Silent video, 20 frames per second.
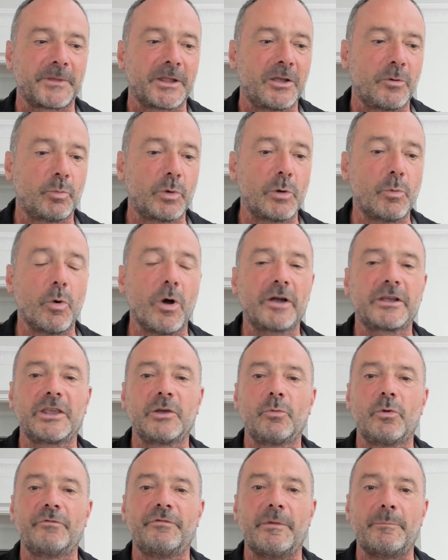We're working
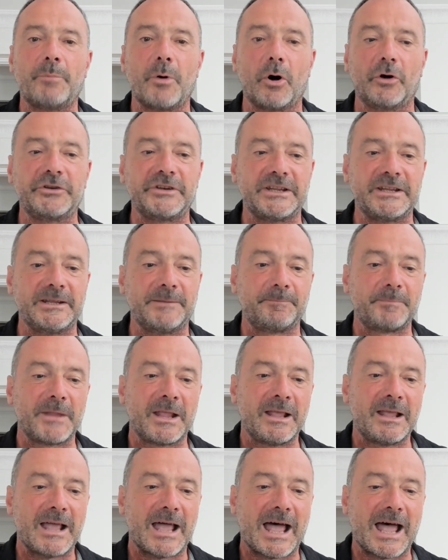with the body,
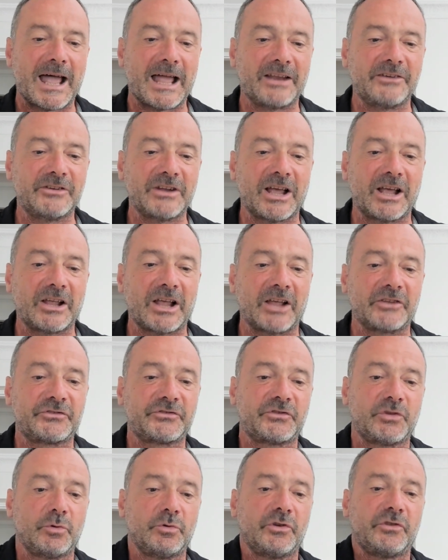and as
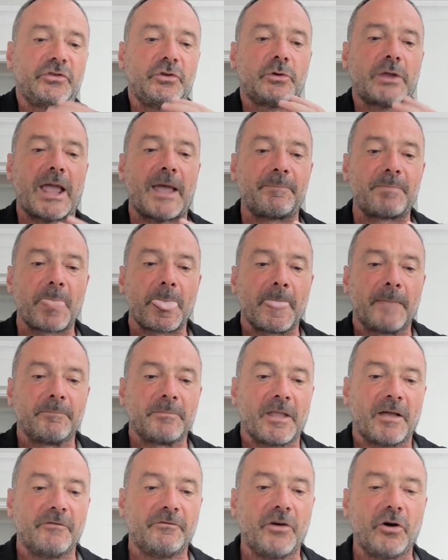soon as you get
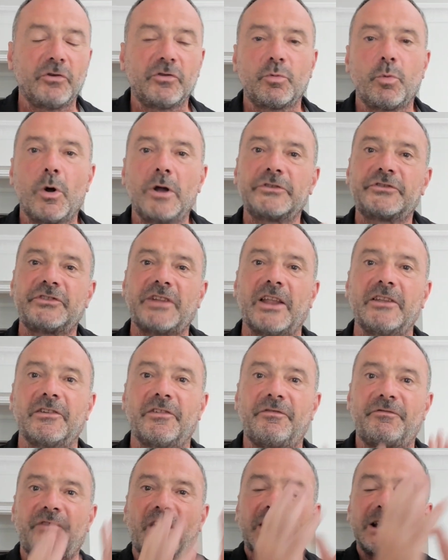those words tend to
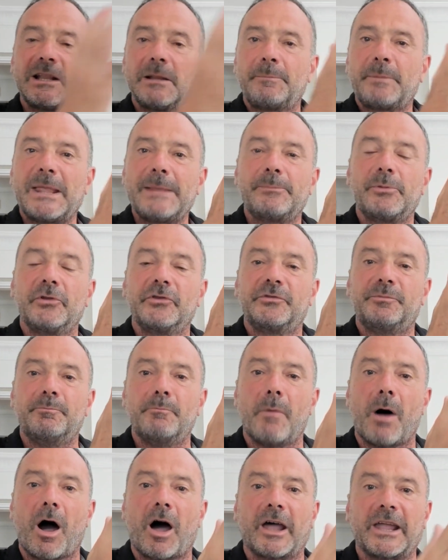funnel people's
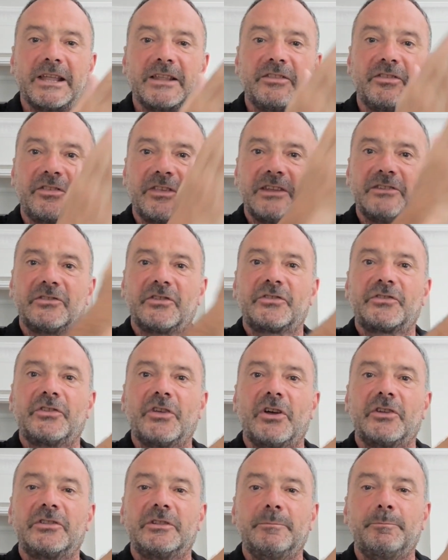minds into
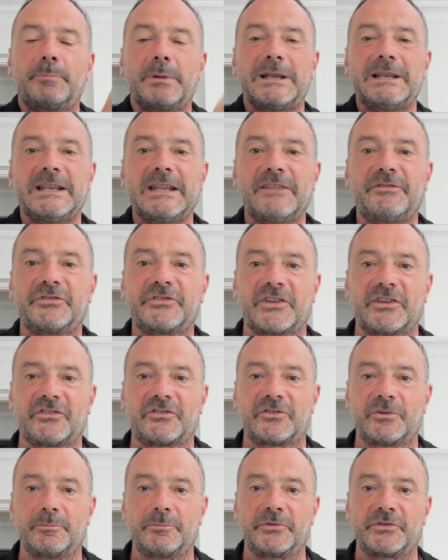certain belief
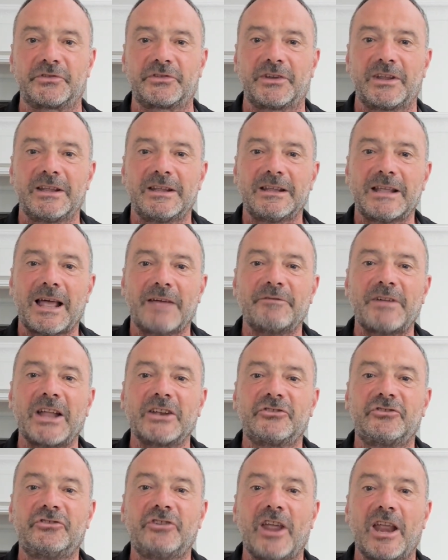systems, and that
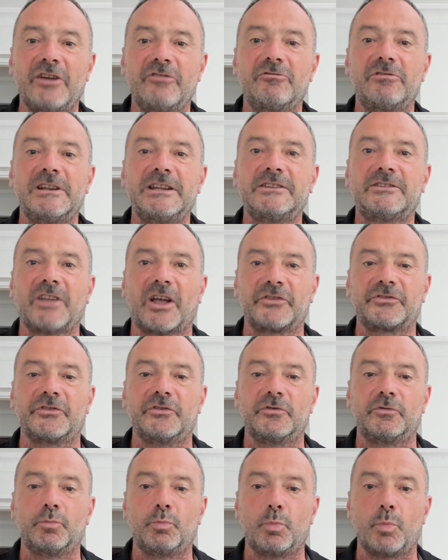generally doesn't
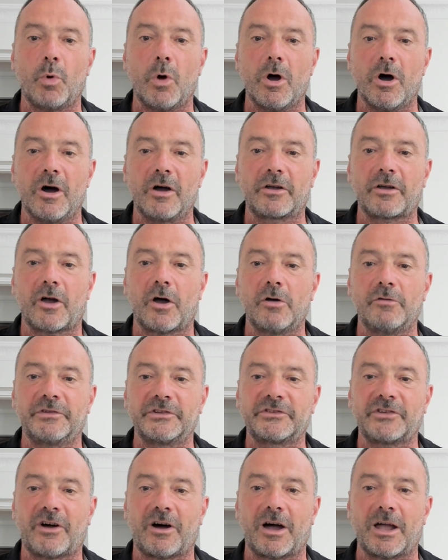work over
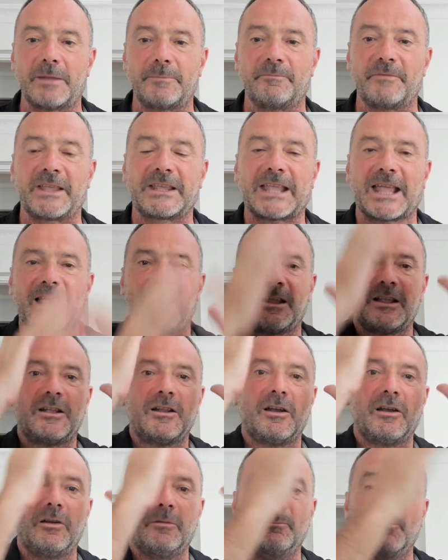time. They get
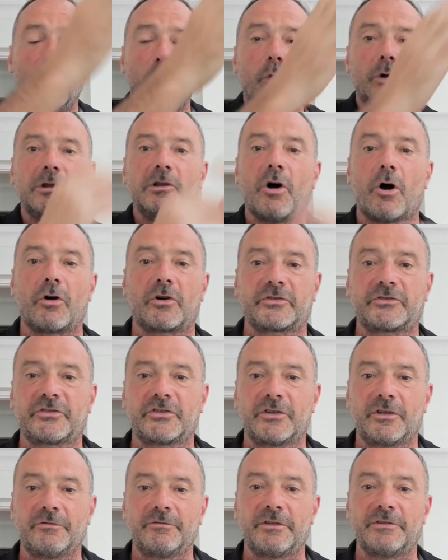more locked
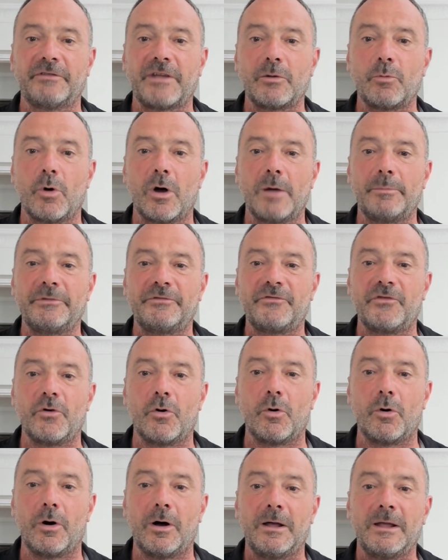than they were
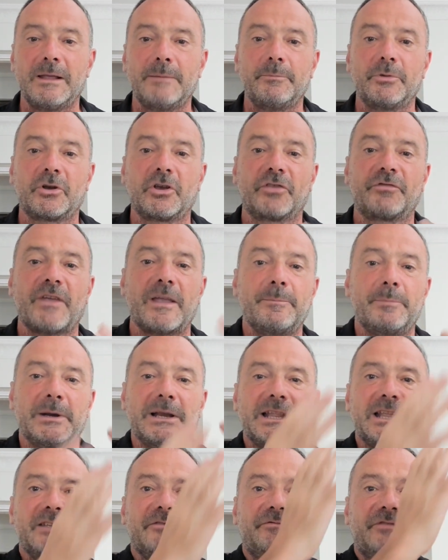before because they
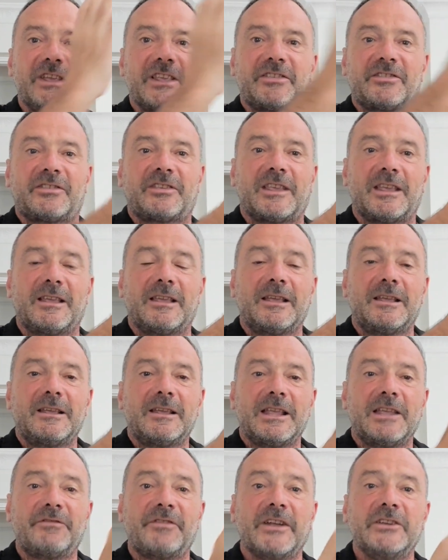believe this
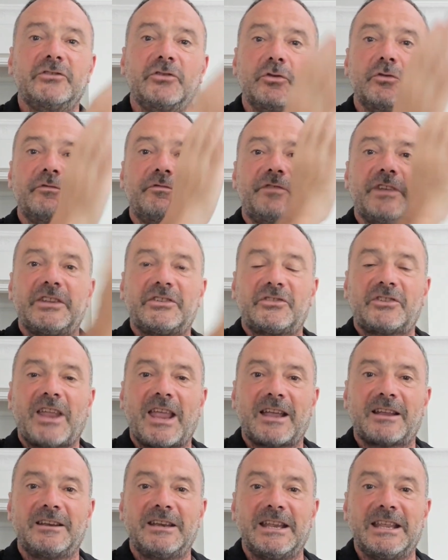if they do this
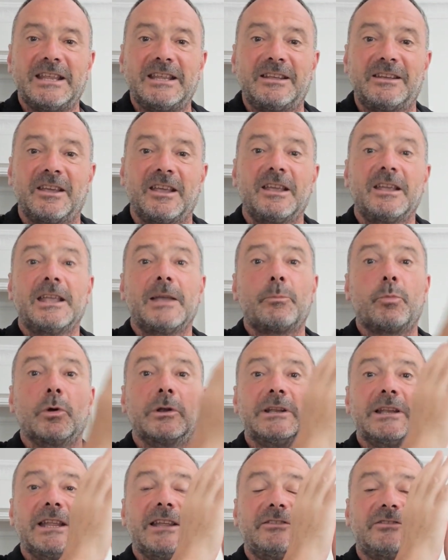technique, it will
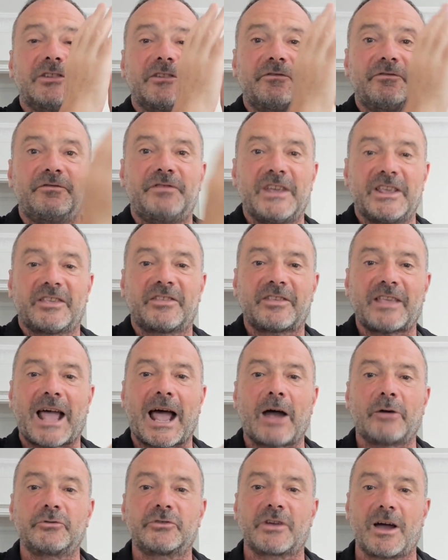lead to this
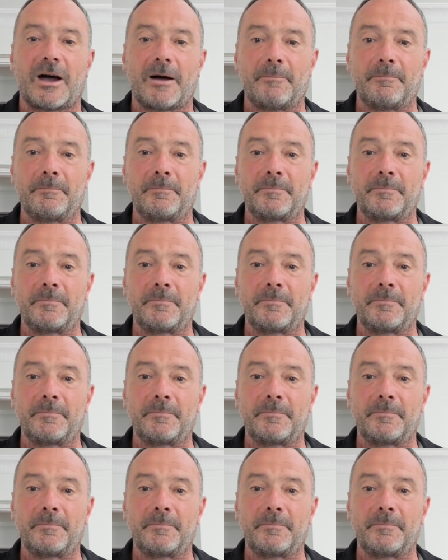outcome.